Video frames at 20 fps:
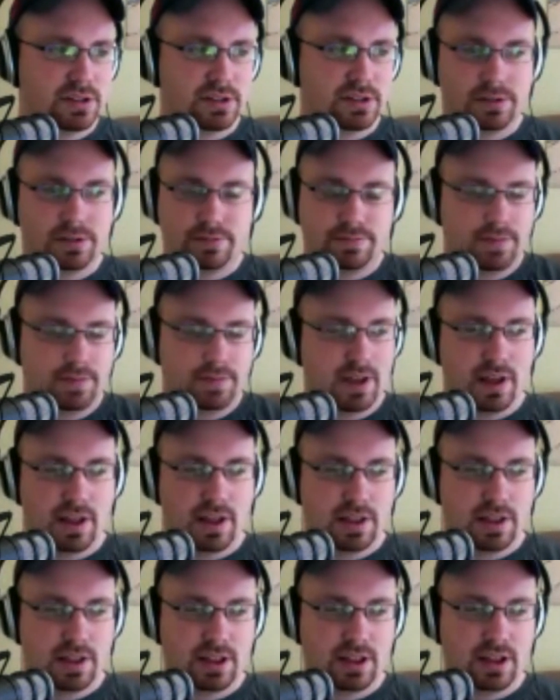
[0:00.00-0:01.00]
just
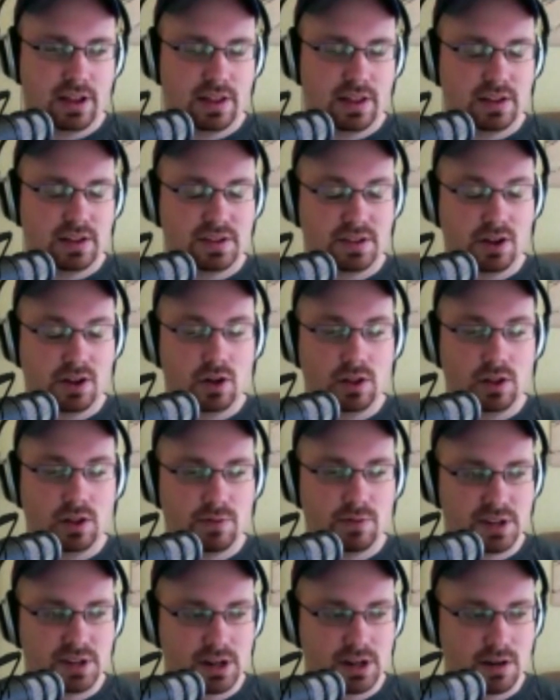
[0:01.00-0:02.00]

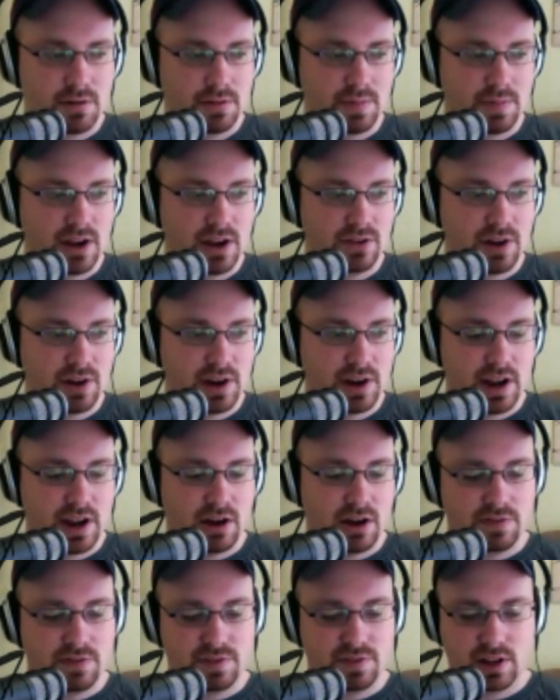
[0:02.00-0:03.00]
that's the only ones that come to
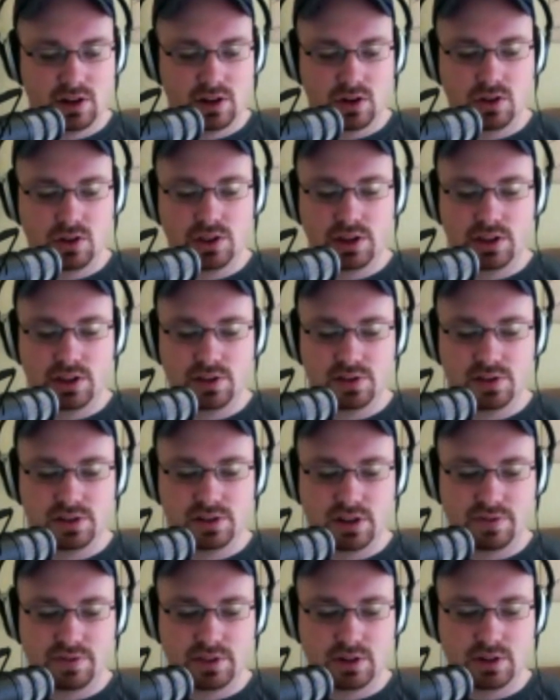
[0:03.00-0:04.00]
mind right now. I feel like all the other
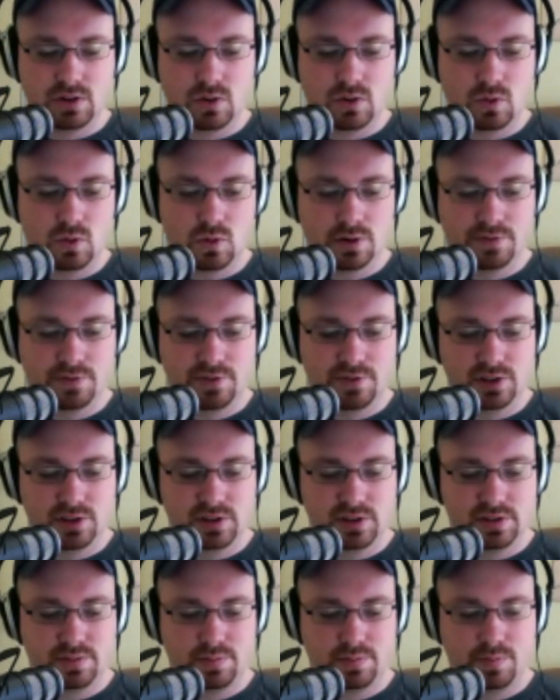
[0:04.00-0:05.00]
stuff in the core
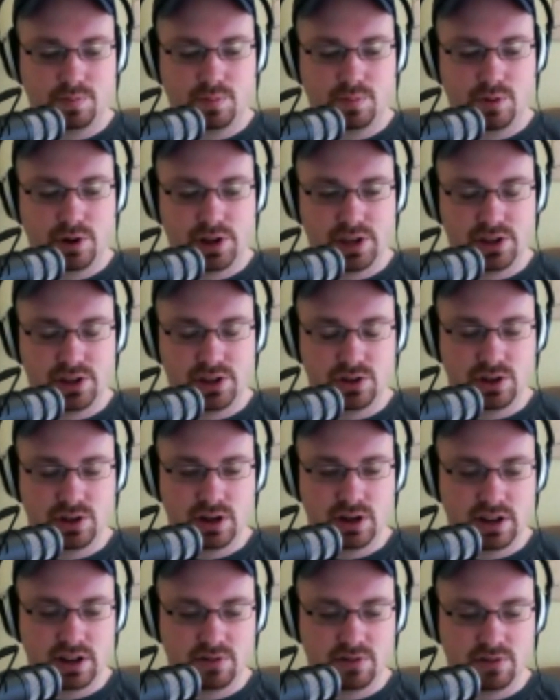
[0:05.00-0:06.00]
feels pretty
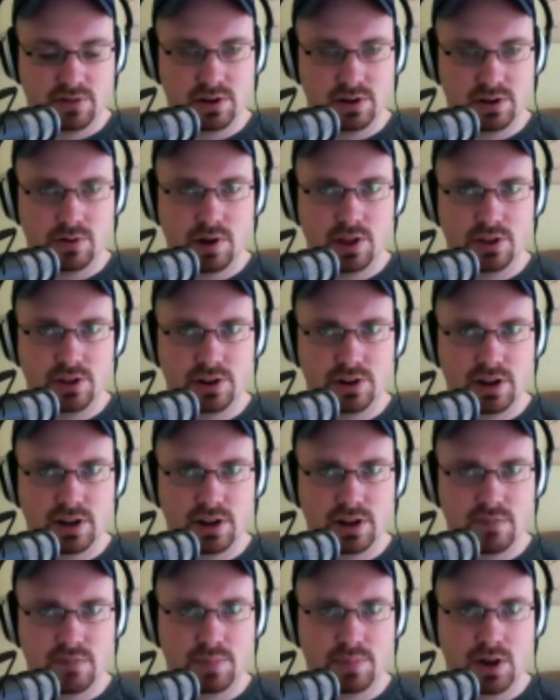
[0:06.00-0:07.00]
good. There was no other
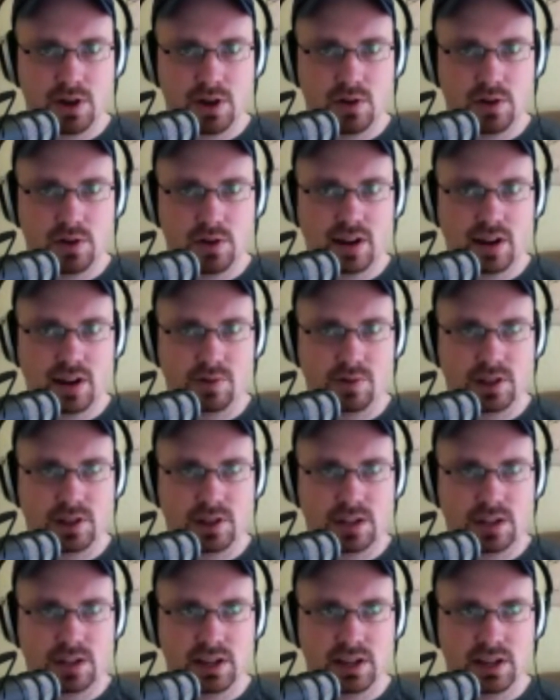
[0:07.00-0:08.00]
components that I
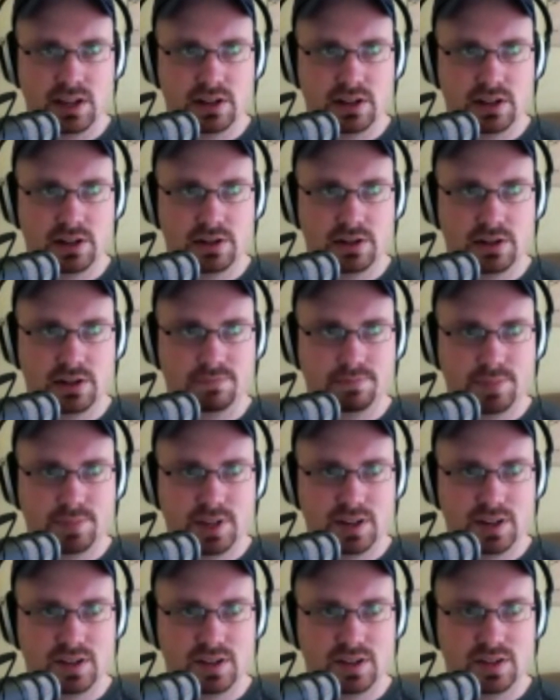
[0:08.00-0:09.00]
really
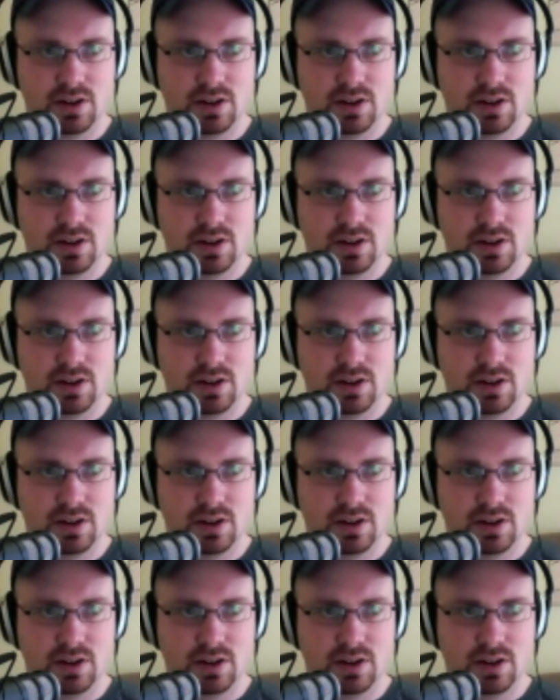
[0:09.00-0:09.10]
considered